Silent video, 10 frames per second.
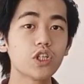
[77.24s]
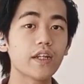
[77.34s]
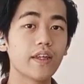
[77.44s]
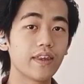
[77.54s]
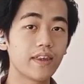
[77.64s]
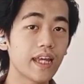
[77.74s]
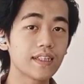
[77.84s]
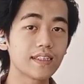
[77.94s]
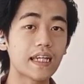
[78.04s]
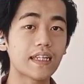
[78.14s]
which are the
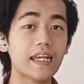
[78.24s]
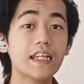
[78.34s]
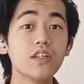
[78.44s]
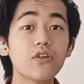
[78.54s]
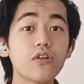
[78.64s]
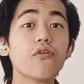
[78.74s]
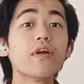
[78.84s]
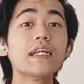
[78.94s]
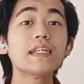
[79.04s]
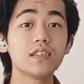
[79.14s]
things that
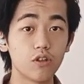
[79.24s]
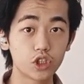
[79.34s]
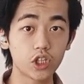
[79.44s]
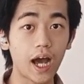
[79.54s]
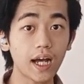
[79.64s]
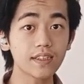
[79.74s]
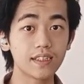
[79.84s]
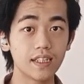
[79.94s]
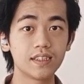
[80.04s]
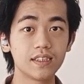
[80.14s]
increase your
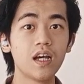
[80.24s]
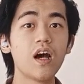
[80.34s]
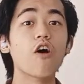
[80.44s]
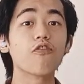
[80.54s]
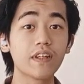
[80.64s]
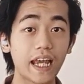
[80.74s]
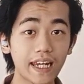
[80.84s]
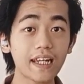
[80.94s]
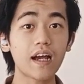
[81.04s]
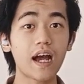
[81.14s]
chances
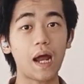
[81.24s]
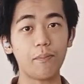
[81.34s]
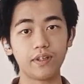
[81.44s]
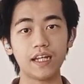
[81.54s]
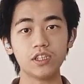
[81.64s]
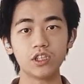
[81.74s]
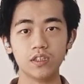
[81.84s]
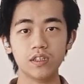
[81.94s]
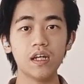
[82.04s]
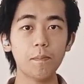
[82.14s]
of getting a
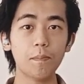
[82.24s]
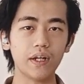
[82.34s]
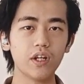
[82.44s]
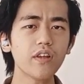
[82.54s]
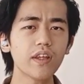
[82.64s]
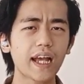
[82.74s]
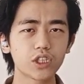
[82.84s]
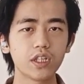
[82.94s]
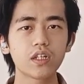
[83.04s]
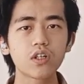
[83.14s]
hypertension, but not
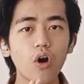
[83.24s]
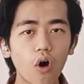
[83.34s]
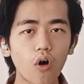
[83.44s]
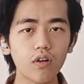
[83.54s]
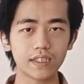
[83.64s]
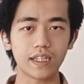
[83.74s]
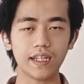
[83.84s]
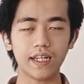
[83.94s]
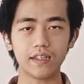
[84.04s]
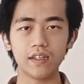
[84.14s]
actually
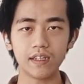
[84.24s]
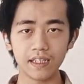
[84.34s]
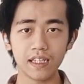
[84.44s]
causing it.